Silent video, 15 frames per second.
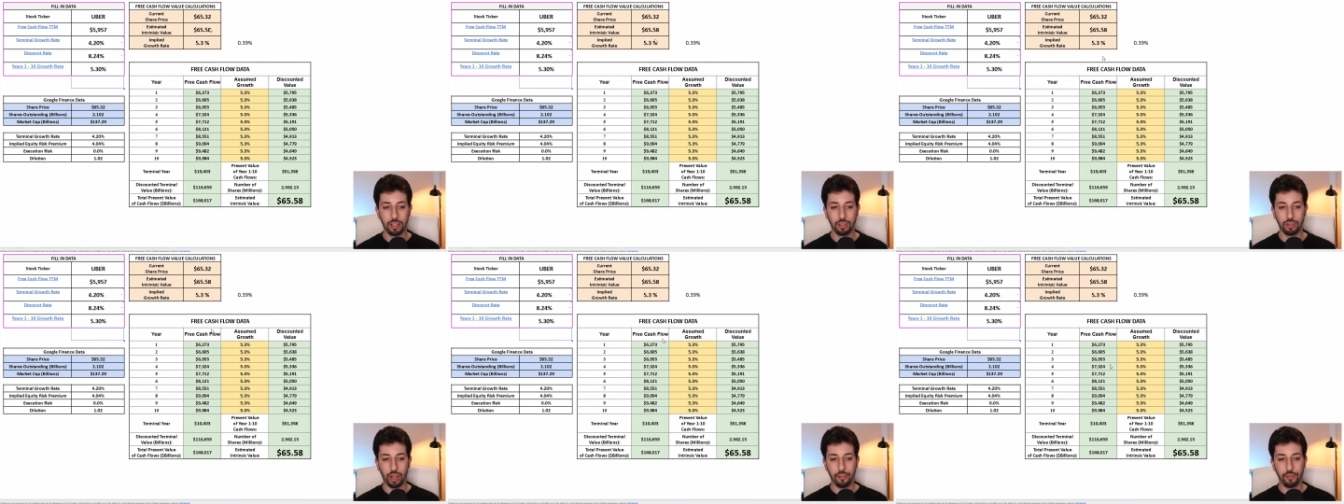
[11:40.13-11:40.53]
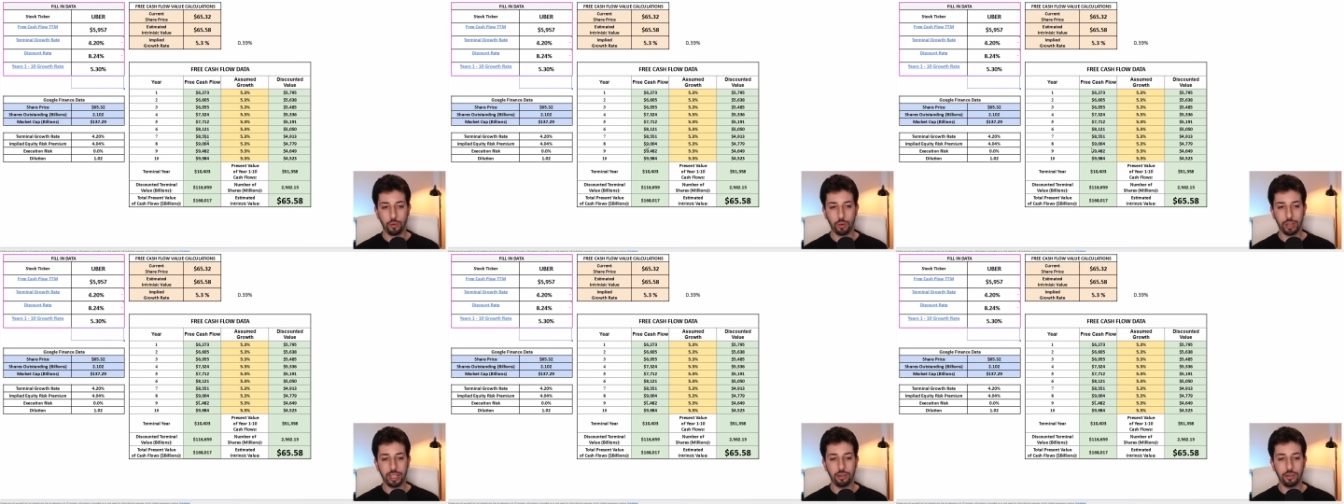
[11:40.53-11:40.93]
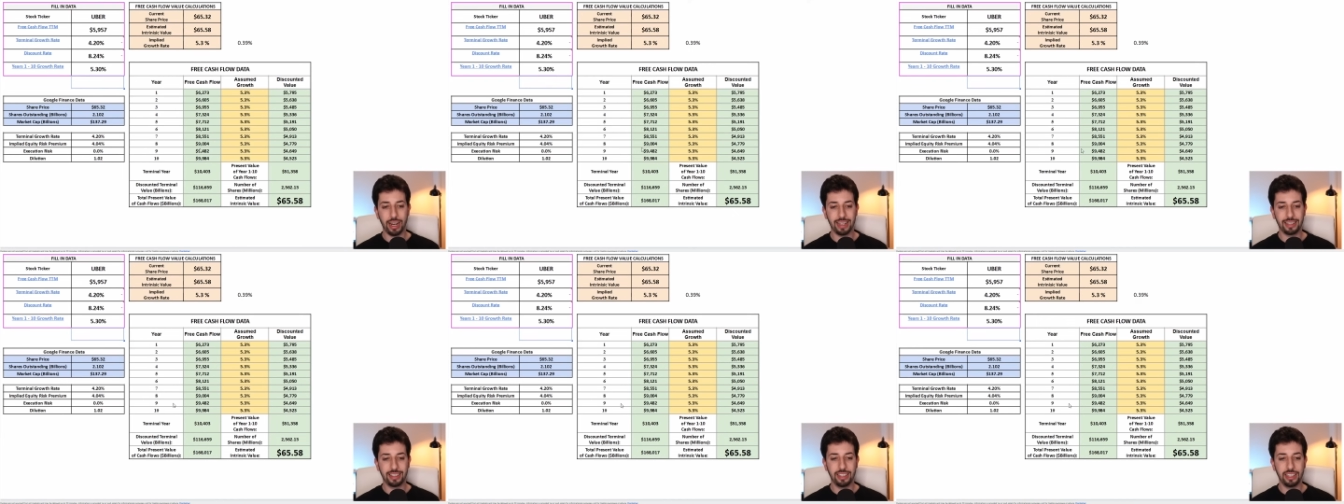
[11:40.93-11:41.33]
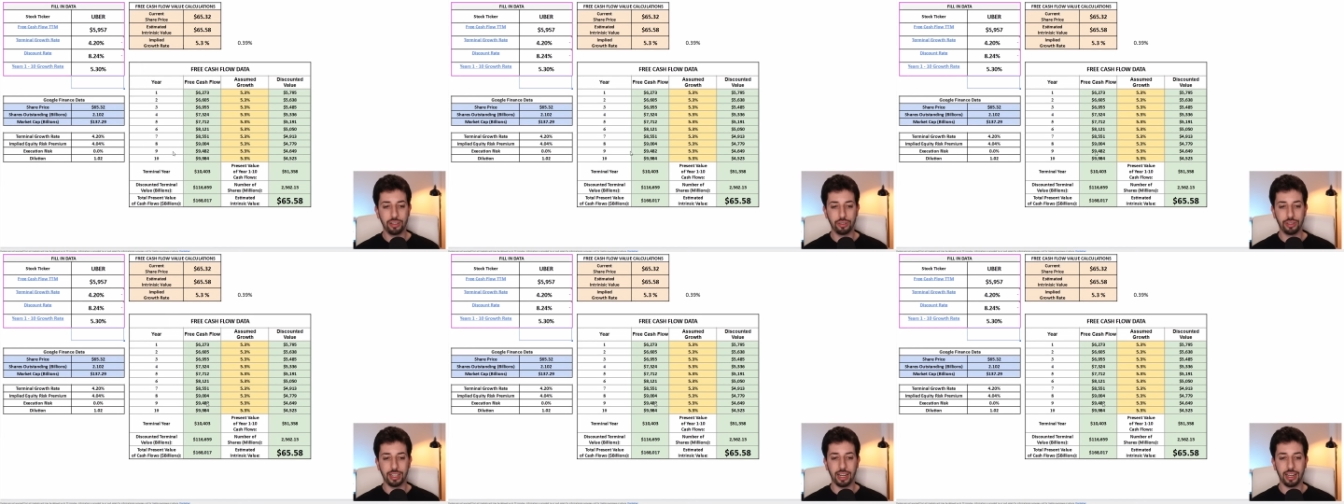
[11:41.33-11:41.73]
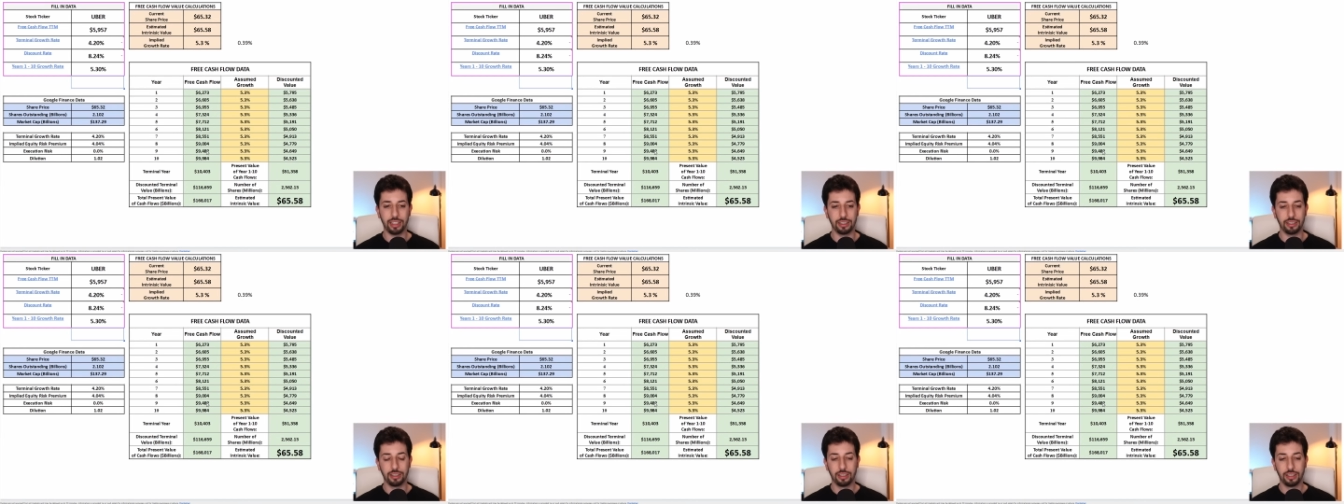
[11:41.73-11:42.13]
Now, if you look here at year
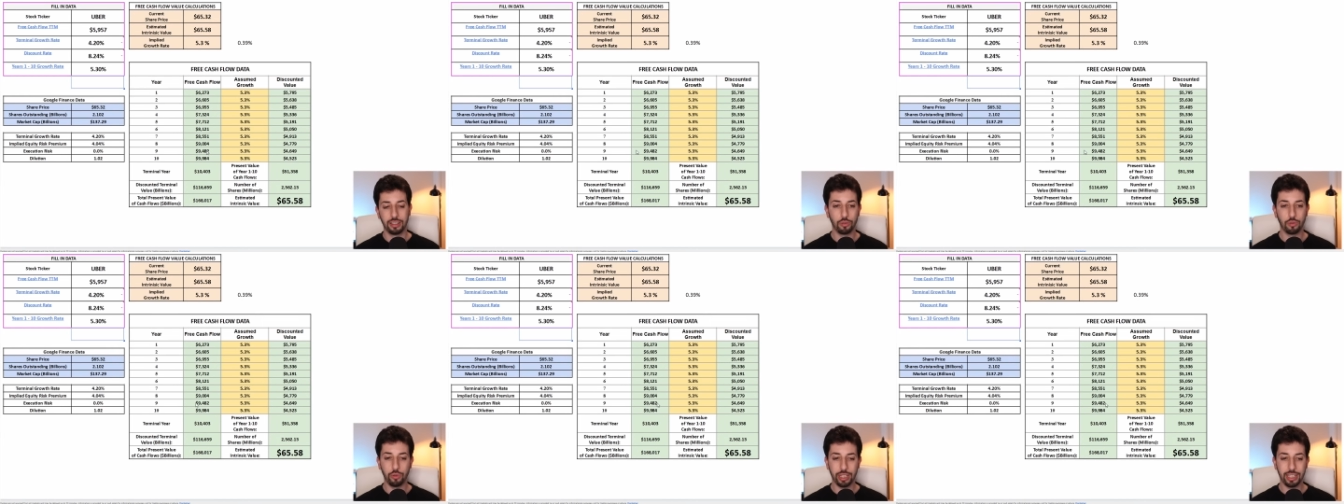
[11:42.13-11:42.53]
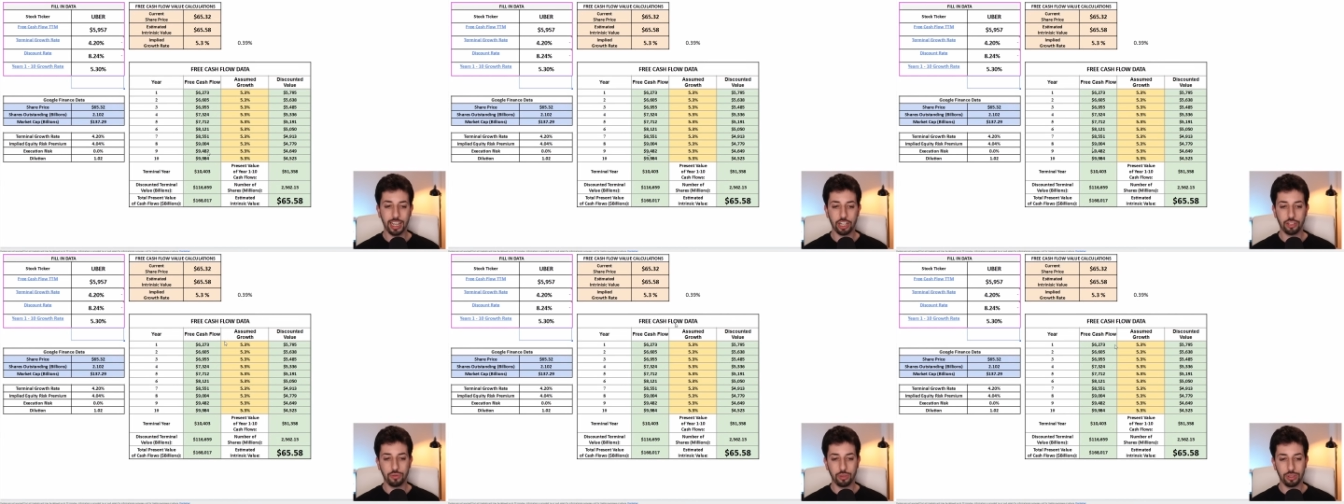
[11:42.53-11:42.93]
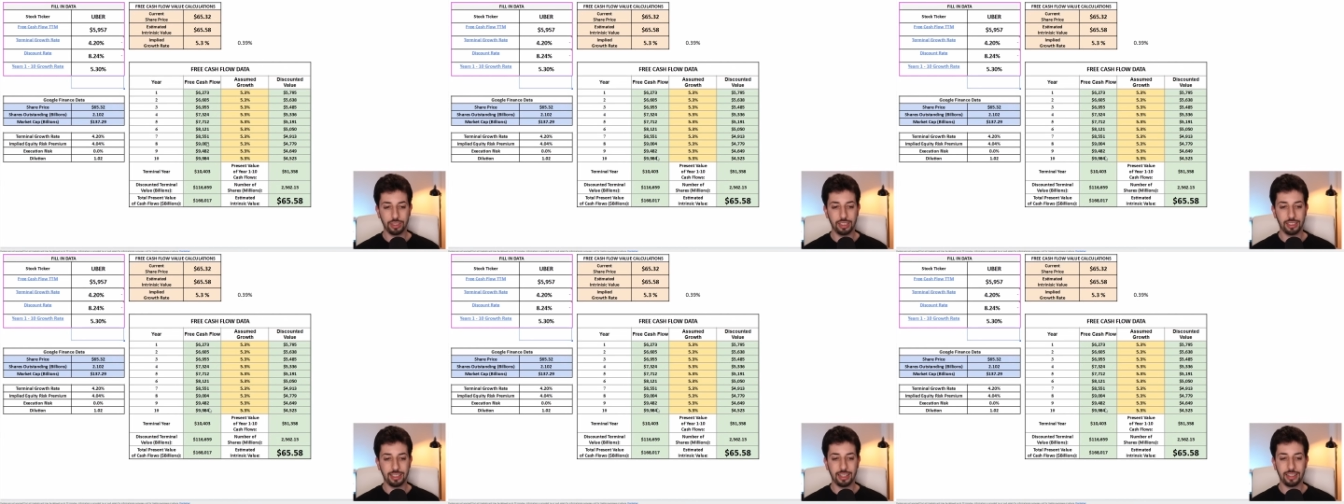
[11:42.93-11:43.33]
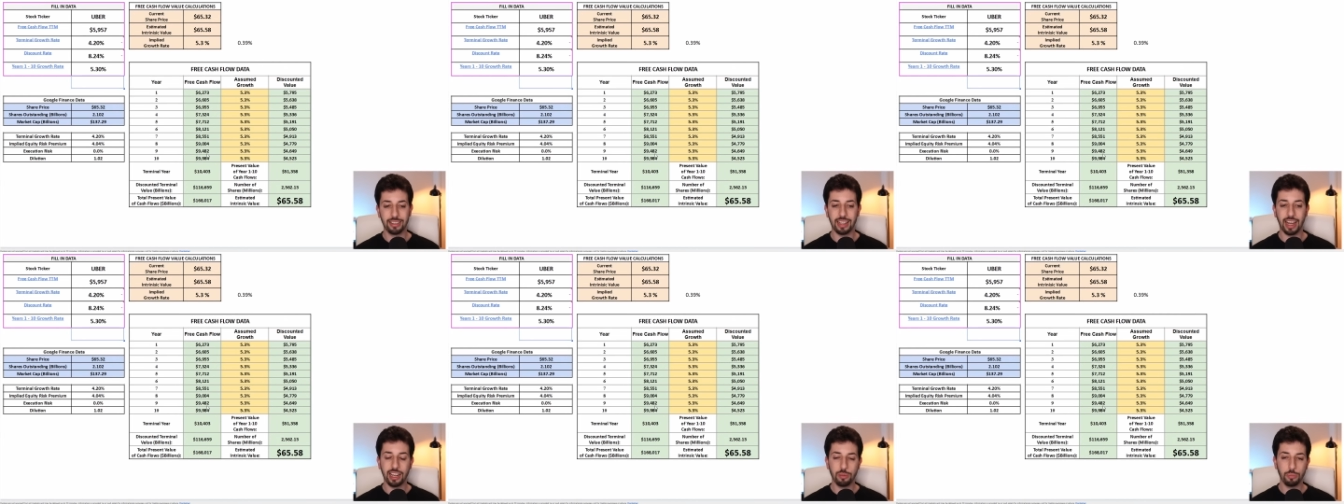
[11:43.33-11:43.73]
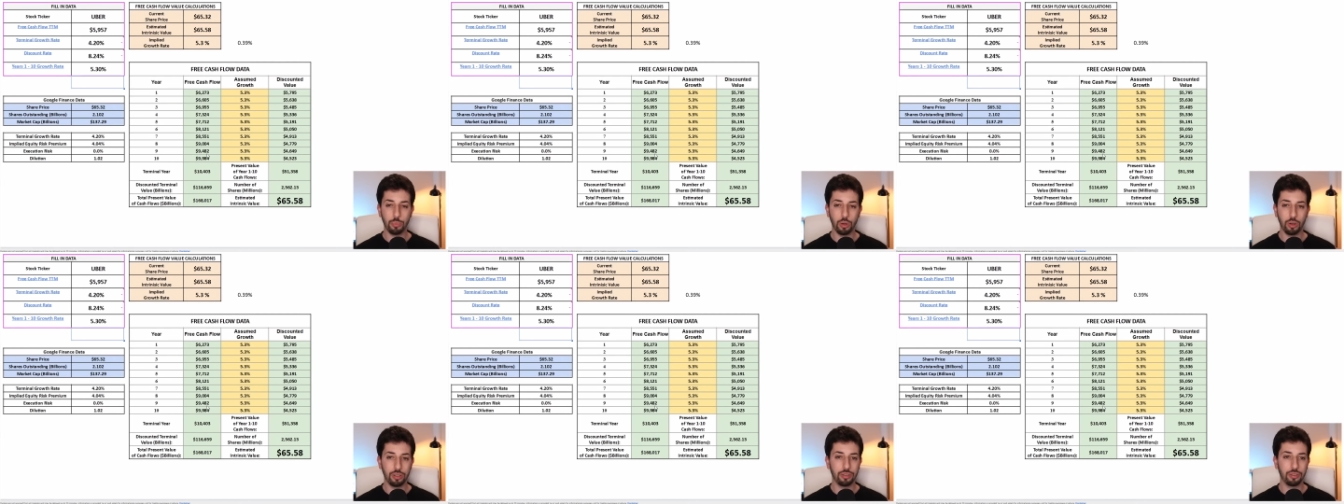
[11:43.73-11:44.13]
9, free cash flow sits at
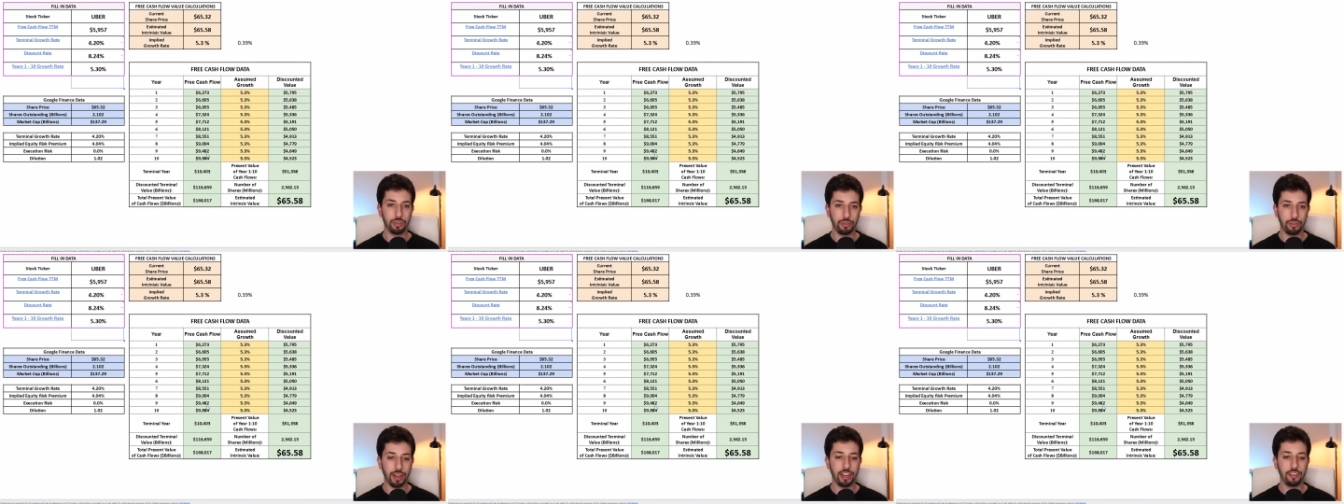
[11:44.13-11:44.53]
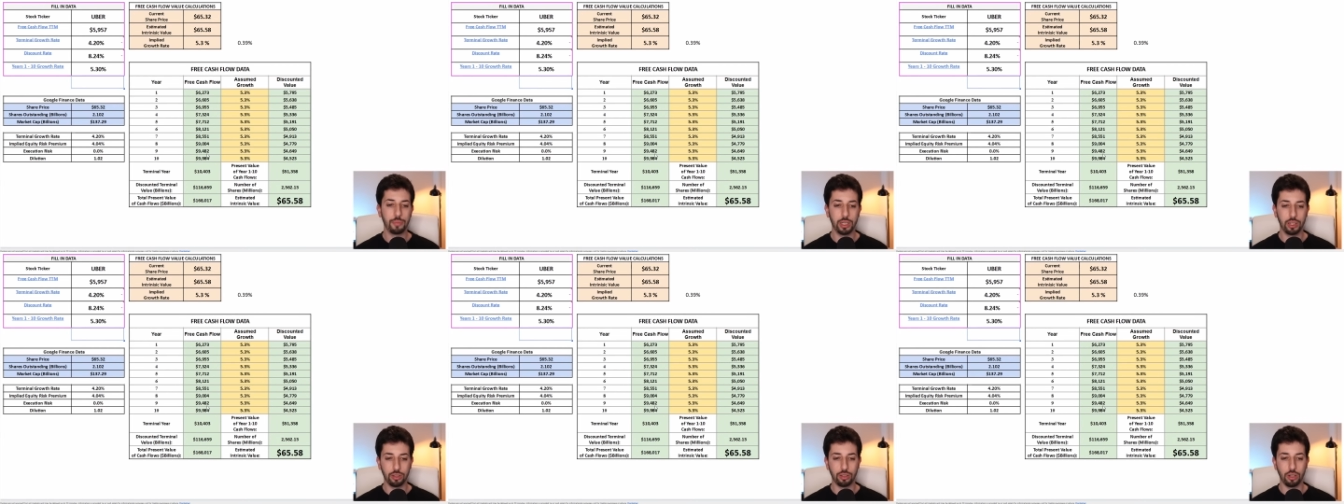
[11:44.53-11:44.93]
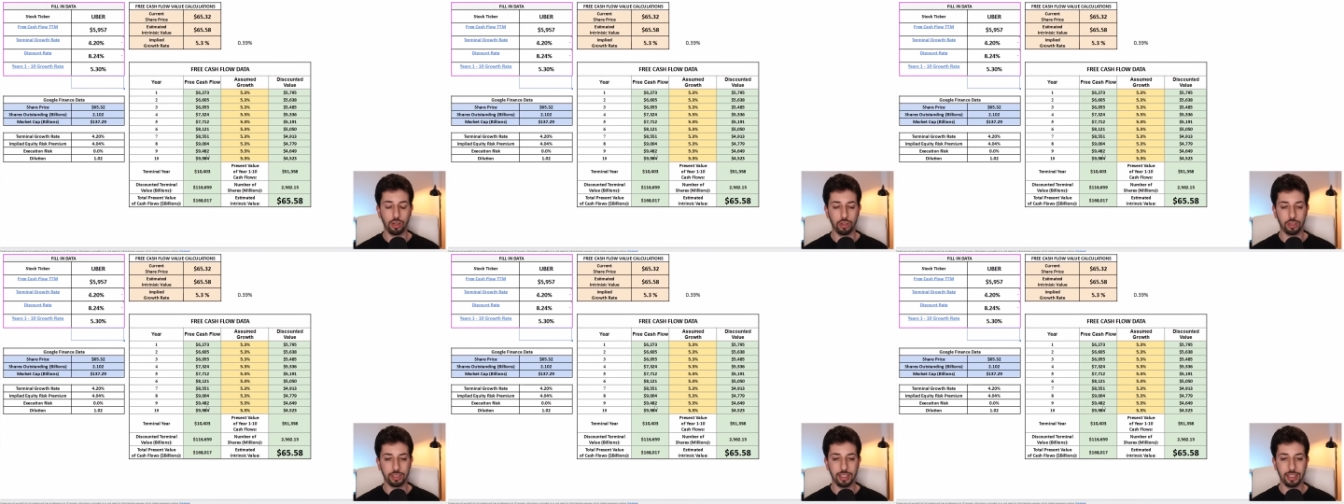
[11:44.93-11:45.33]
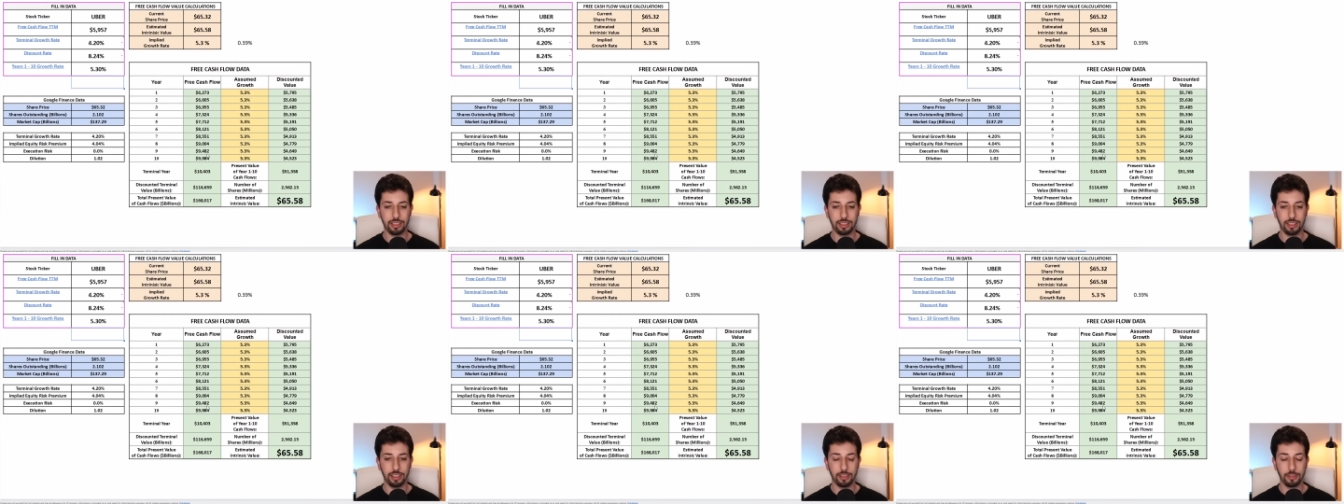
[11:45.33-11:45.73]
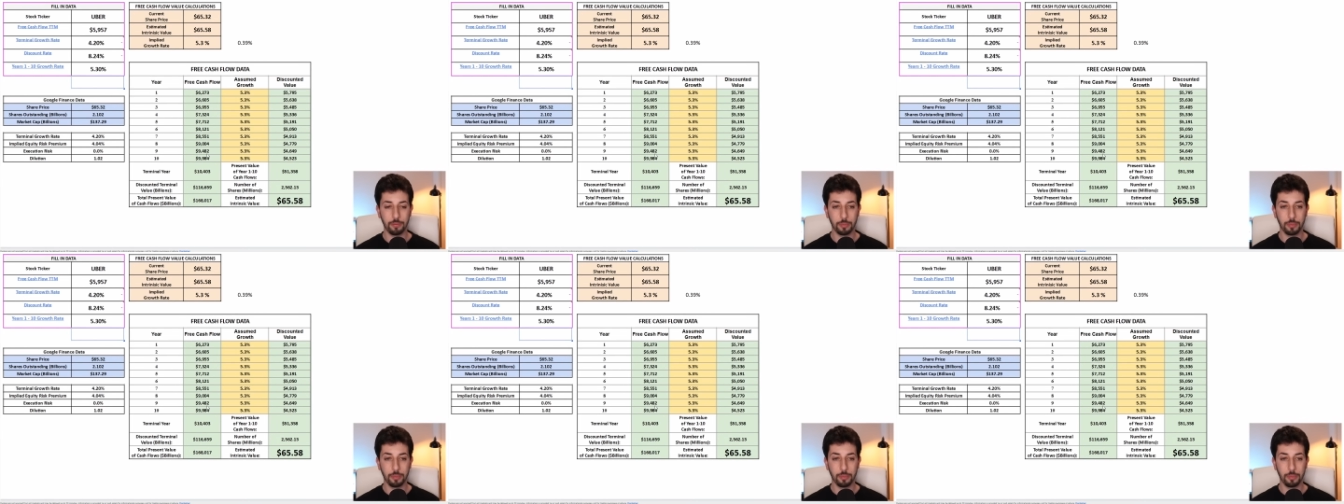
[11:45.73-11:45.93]
$9.5 billion, let's say.